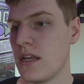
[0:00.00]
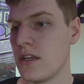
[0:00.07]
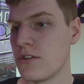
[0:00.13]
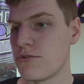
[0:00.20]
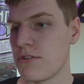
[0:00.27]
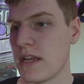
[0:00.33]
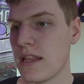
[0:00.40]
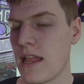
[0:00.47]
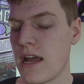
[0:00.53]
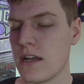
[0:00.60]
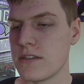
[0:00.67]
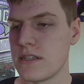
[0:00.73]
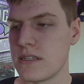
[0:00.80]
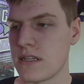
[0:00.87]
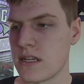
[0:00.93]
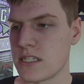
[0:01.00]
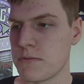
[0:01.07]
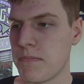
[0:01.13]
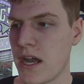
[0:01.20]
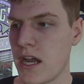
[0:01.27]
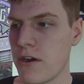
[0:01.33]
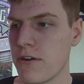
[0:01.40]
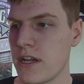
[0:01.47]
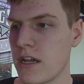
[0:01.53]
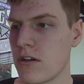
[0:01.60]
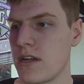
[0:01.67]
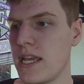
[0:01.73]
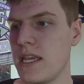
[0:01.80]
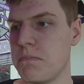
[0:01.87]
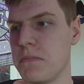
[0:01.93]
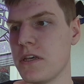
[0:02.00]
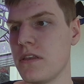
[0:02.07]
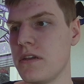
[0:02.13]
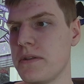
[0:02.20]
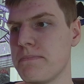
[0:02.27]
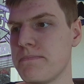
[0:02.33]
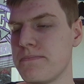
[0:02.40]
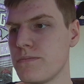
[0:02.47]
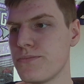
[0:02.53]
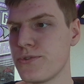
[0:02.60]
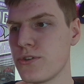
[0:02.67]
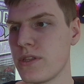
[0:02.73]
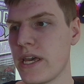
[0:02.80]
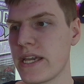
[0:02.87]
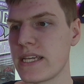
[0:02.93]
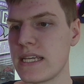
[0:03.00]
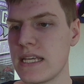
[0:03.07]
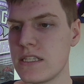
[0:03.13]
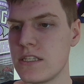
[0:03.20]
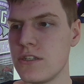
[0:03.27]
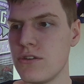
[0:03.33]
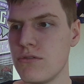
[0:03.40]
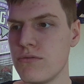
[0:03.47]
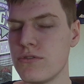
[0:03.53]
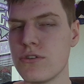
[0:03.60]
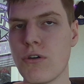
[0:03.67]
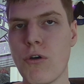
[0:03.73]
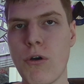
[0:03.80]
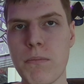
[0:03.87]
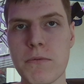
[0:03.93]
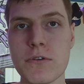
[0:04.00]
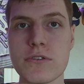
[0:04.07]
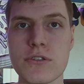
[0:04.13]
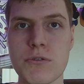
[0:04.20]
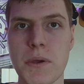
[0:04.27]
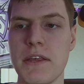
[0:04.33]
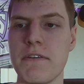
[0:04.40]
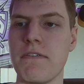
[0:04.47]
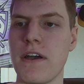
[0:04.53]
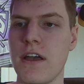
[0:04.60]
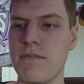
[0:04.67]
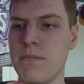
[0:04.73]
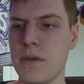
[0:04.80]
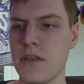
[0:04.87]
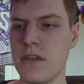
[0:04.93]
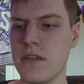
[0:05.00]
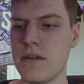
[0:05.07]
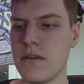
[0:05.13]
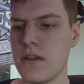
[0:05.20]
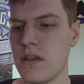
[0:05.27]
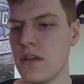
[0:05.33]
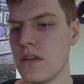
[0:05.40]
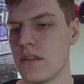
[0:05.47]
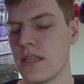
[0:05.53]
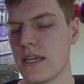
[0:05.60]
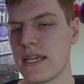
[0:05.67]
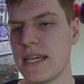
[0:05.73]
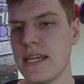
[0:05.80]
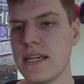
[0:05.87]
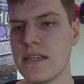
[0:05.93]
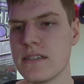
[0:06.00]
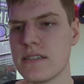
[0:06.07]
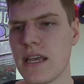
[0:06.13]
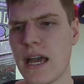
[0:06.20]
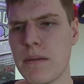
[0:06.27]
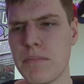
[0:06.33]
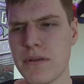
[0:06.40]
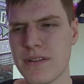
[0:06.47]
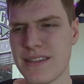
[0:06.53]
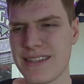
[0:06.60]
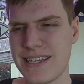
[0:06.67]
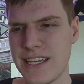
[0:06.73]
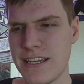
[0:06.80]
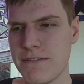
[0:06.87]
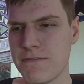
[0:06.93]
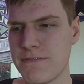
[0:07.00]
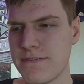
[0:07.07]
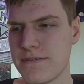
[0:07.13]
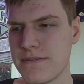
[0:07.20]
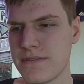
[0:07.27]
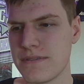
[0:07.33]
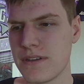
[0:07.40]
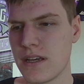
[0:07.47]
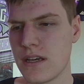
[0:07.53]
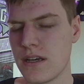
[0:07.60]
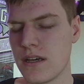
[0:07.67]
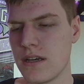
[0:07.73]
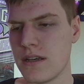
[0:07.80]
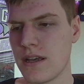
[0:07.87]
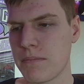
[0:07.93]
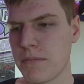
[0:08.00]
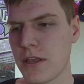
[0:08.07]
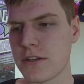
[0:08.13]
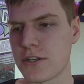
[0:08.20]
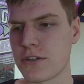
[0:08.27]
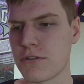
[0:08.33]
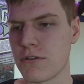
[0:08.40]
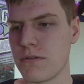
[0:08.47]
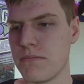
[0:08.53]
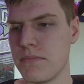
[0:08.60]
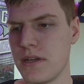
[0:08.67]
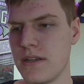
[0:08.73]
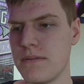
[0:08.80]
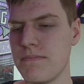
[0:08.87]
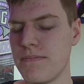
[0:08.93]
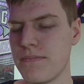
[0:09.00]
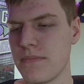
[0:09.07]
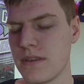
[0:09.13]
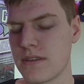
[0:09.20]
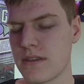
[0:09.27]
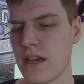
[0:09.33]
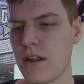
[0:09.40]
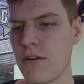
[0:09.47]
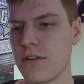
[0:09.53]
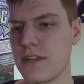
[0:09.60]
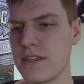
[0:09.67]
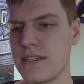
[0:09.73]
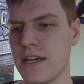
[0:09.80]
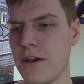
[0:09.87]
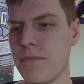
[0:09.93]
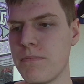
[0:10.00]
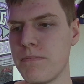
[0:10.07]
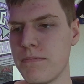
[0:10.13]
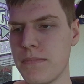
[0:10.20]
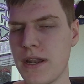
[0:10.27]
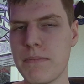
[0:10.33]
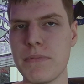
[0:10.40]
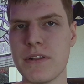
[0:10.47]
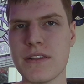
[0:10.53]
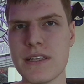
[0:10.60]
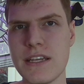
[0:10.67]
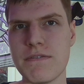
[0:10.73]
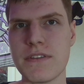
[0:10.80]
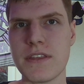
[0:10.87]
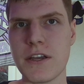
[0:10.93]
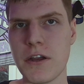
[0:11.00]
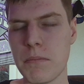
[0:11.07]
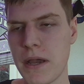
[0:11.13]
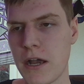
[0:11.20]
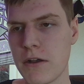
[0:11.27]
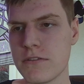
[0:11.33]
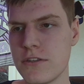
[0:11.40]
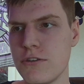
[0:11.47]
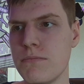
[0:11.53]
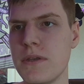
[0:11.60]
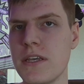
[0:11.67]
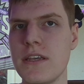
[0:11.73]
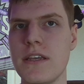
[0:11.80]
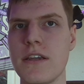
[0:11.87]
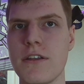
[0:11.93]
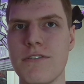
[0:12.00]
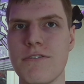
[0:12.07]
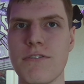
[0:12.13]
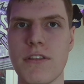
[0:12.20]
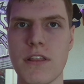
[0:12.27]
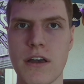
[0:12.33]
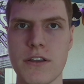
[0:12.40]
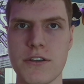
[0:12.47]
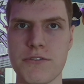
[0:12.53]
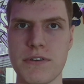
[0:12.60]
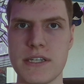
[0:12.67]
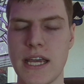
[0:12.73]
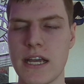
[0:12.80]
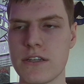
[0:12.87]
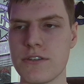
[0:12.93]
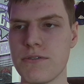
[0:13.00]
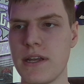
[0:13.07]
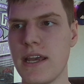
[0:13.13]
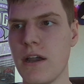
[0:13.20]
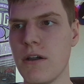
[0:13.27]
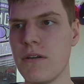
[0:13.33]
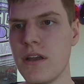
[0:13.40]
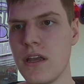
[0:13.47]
Trey Lyles is expiring on $8 million. So that gets you to almost $25 million. The Kings, I believe, I'm not sure, but it's kind of hard to tell. But I believe they're about $2 million under the luxury tax right now.